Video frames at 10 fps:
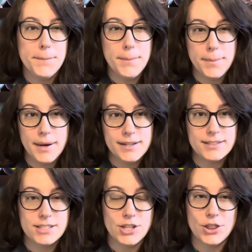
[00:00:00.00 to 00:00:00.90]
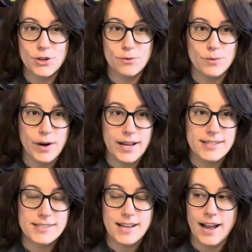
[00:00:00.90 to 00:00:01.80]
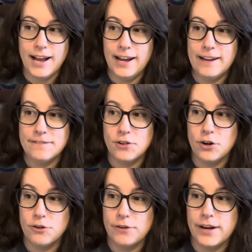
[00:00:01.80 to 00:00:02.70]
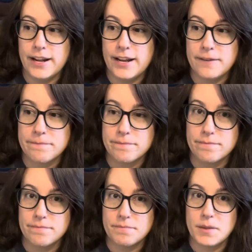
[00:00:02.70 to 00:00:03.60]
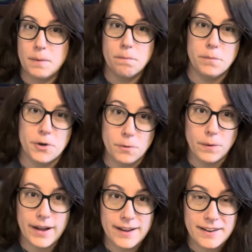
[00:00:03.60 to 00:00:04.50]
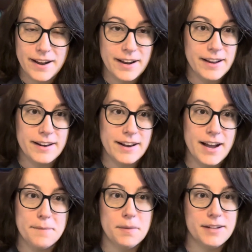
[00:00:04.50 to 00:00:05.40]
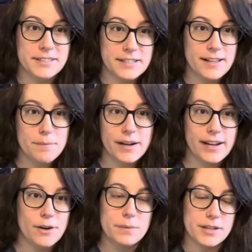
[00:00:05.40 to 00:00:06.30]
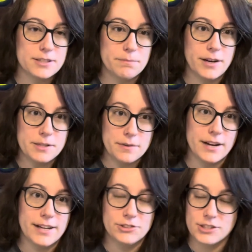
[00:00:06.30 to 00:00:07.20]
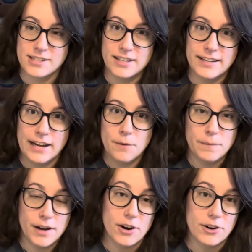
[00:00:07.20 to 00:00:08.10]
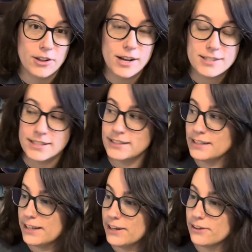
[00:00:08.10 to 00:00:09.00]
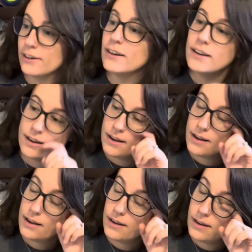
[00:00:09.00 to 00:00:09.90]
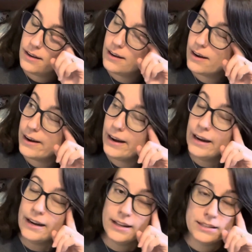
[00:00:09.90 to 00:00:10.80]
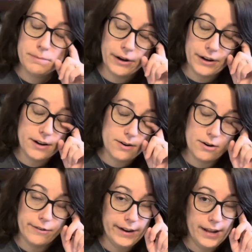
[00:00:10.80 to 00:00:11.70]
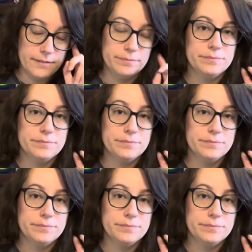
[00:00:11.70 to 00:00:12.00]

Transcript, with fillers: but the rest I've already put away and I'm not digging that back out because my husband and I just cleaned out my, our closet in here and it's buried already.